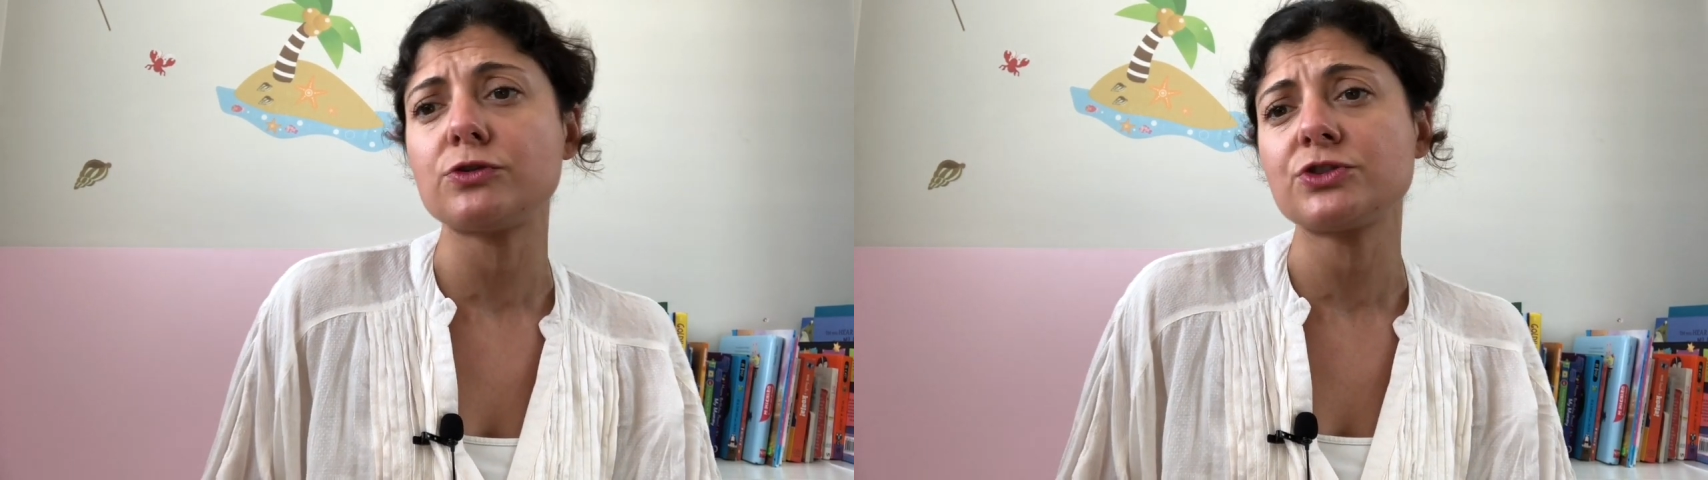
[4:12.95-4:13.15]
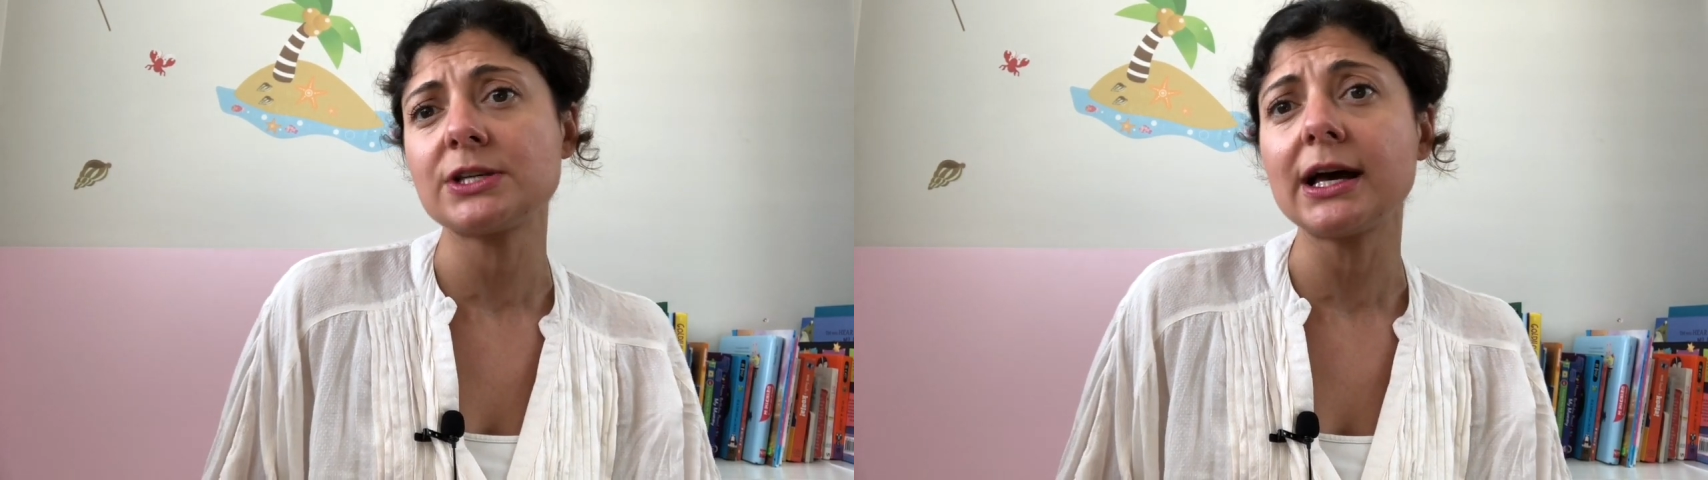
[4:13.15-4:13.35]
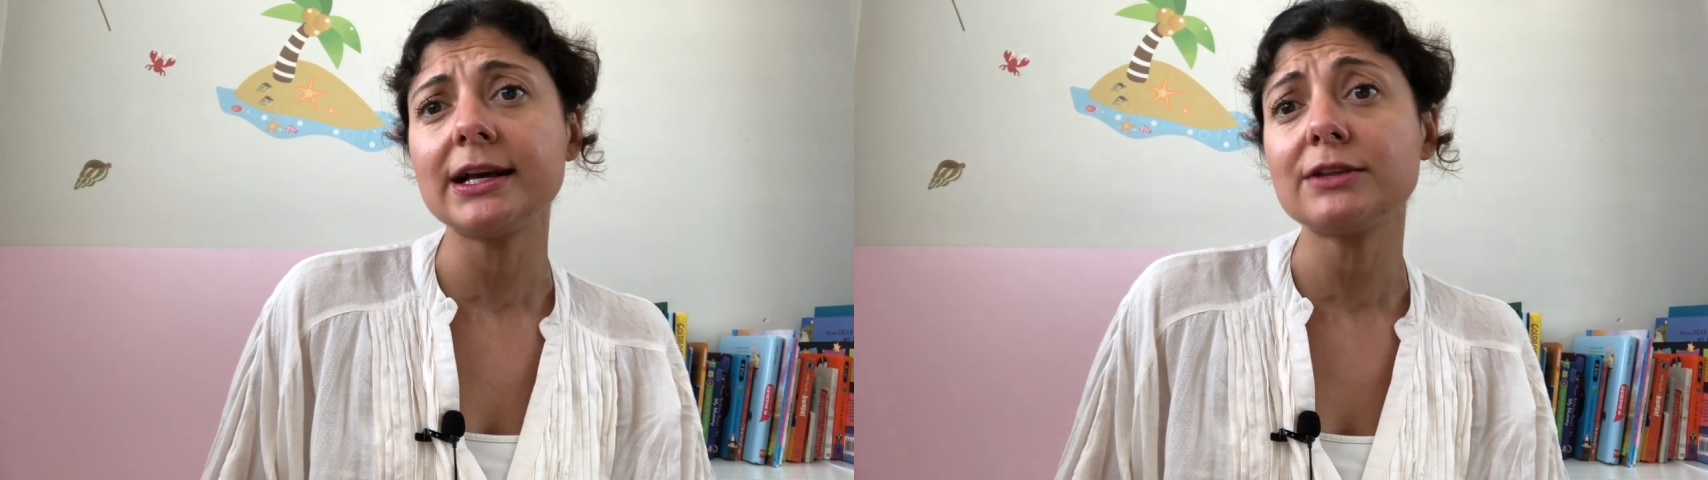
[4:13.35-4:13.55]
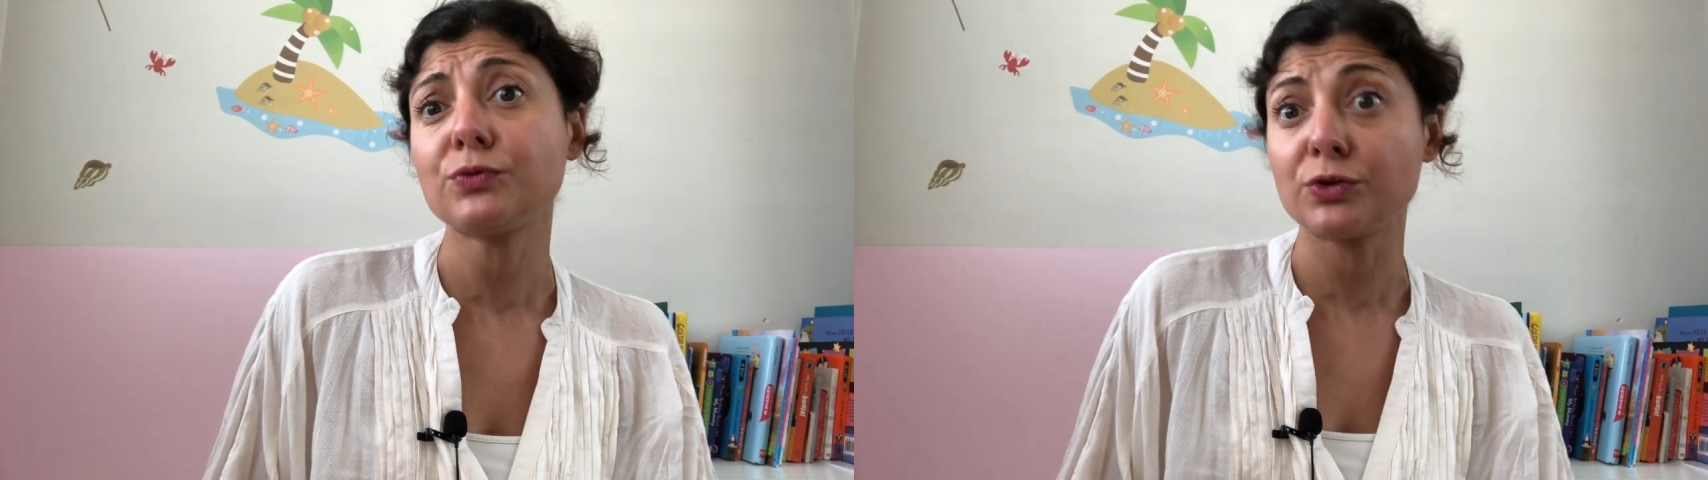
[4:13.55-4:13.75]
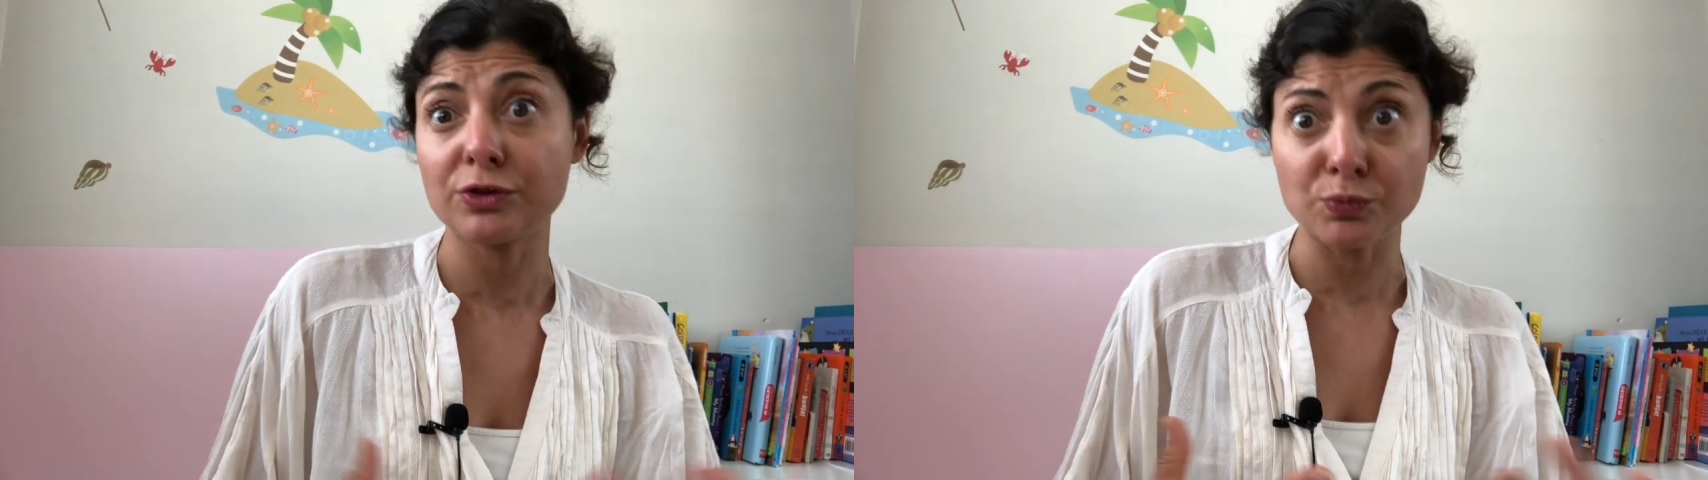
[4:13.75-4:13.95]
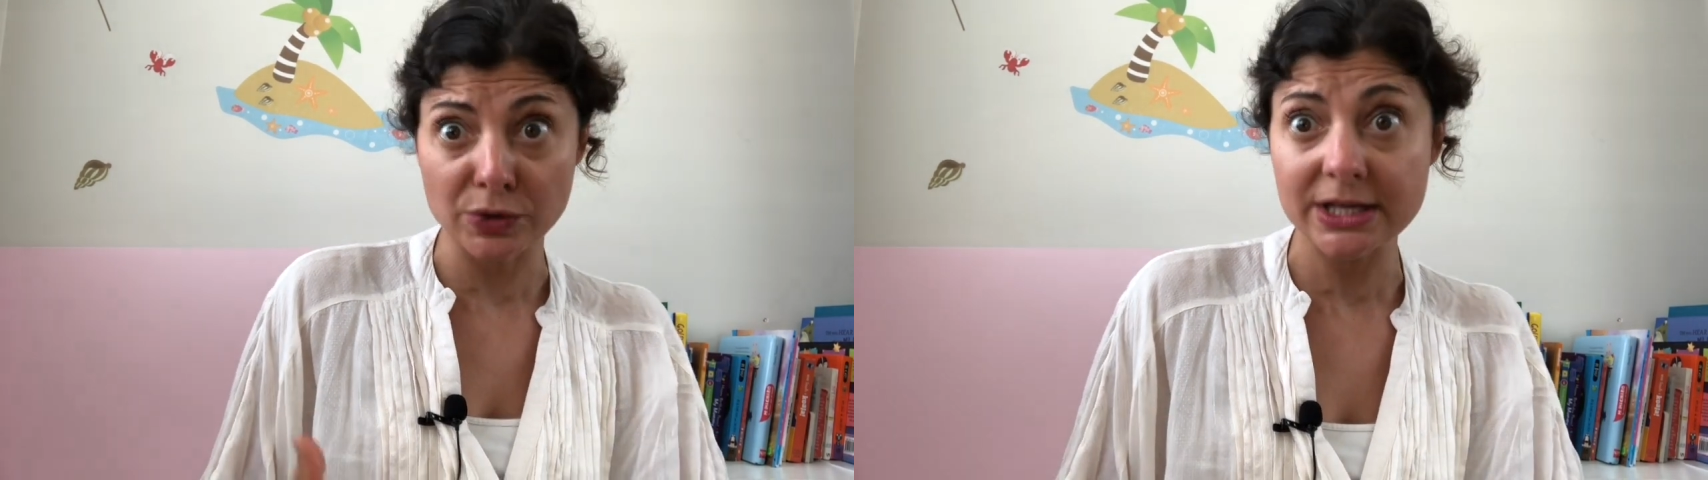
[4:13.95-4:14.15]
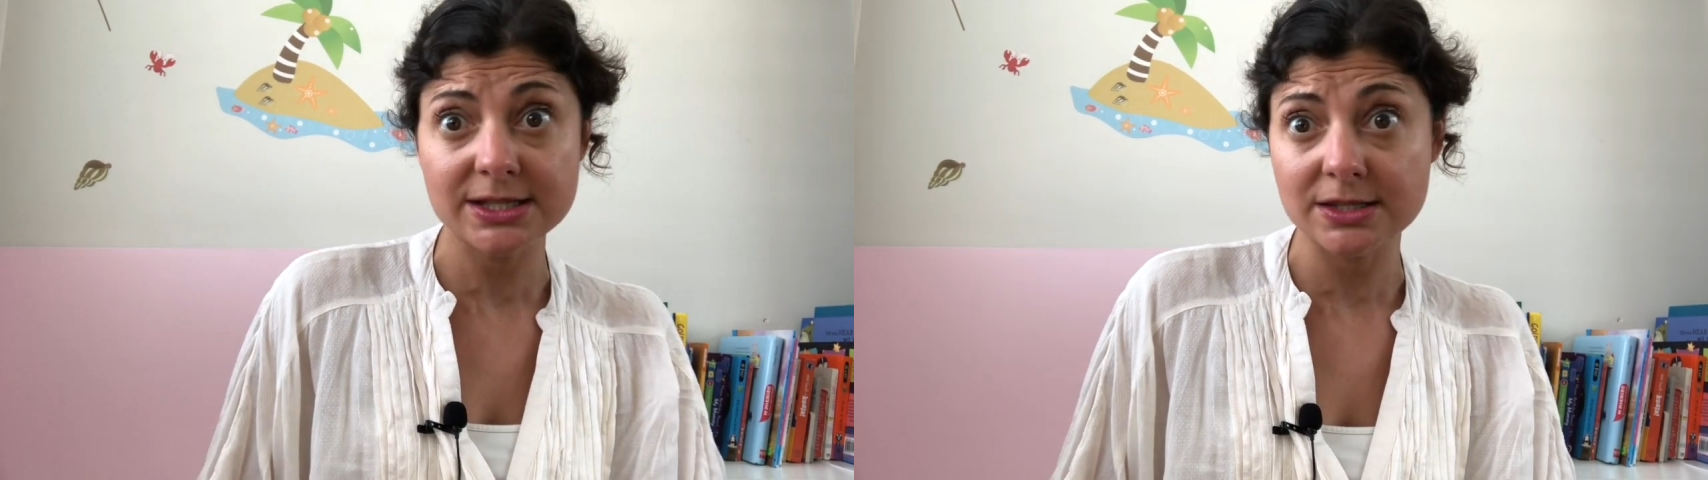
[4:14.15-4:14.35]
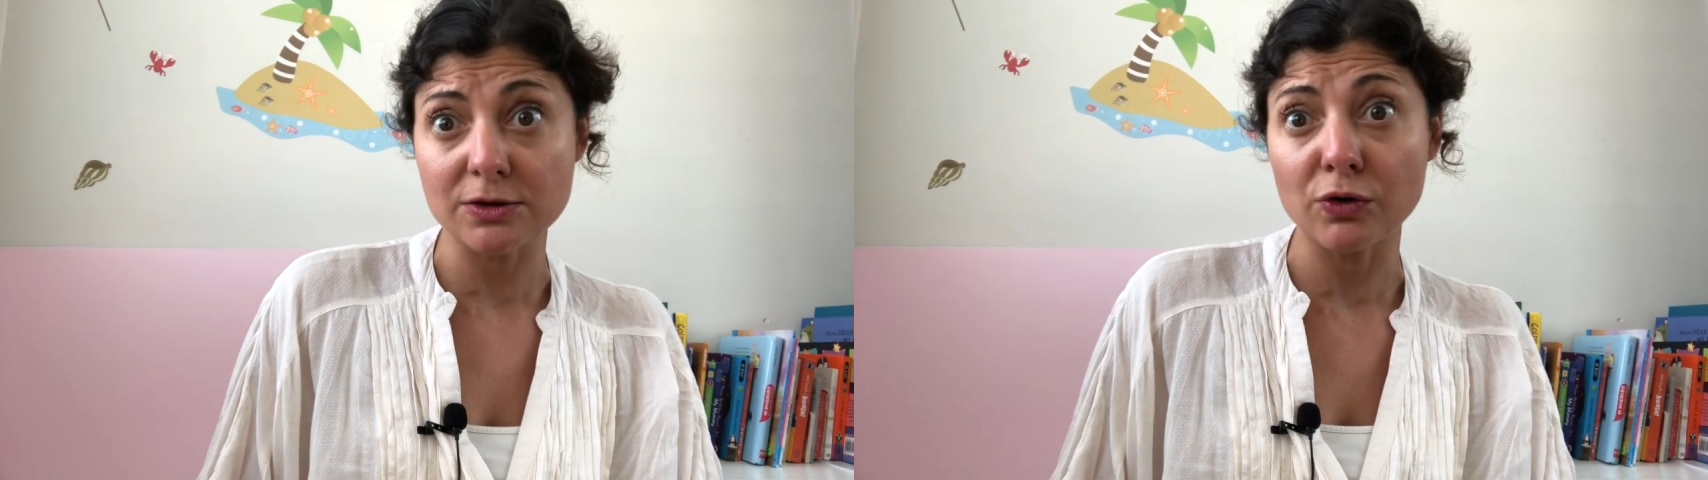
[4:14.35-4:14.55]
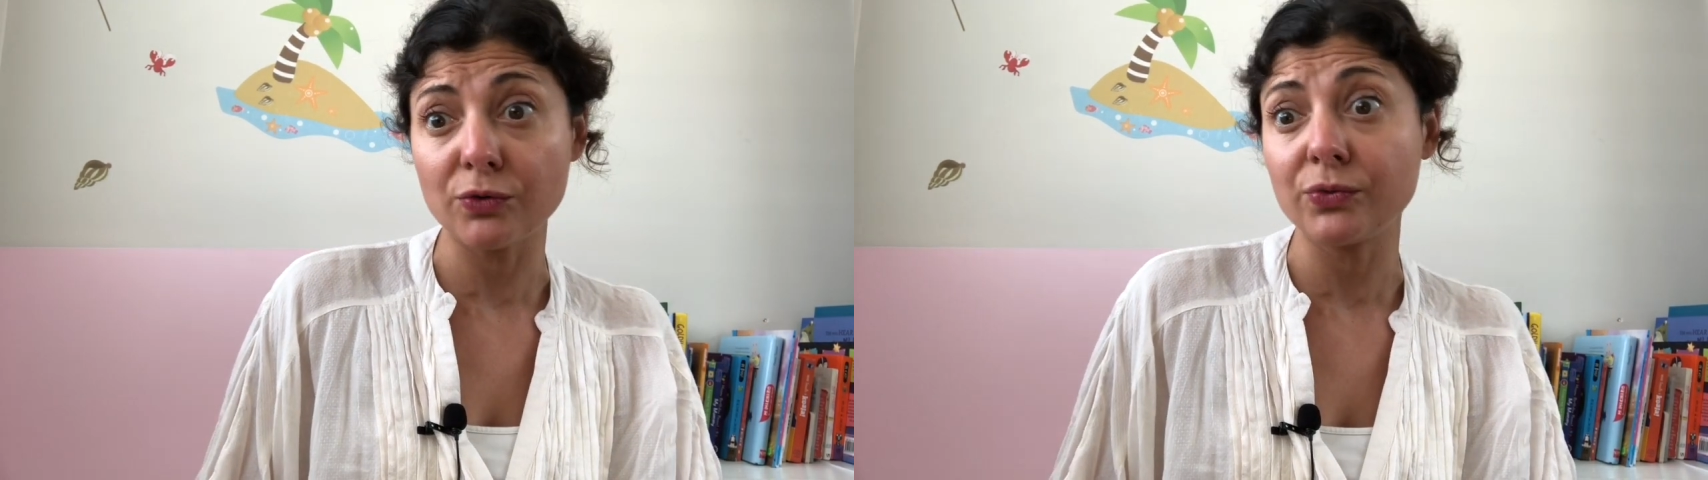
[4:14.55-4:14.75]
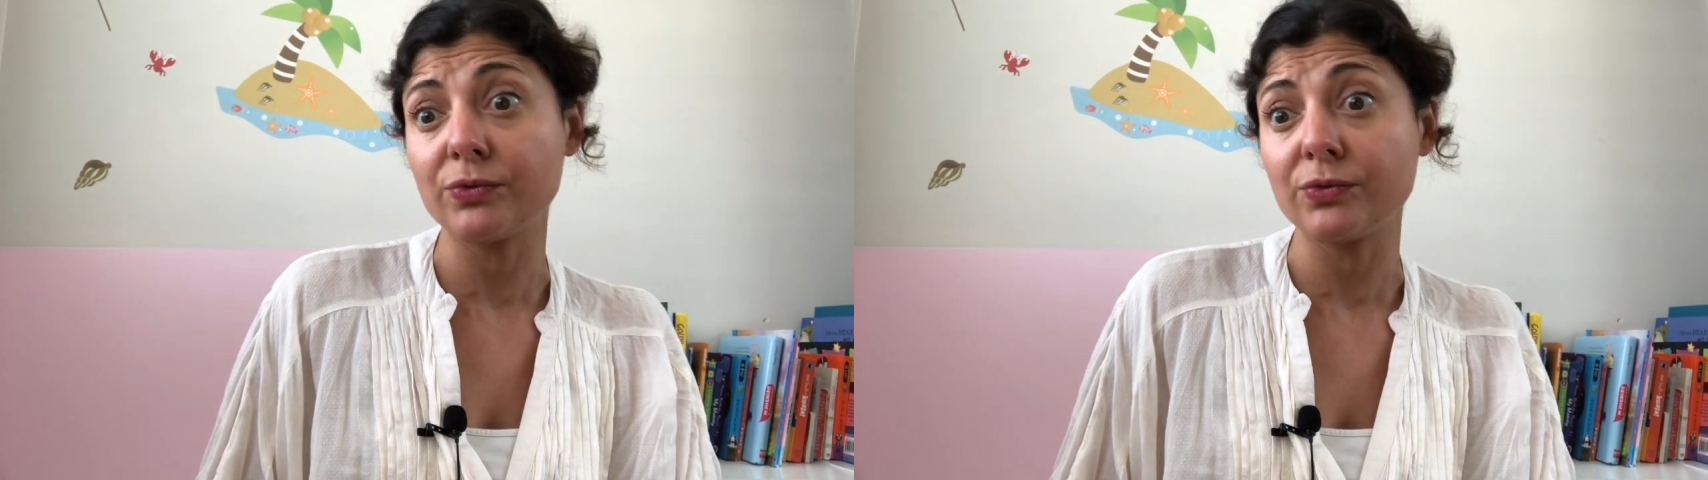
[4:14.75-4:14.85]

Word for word: child for the rest of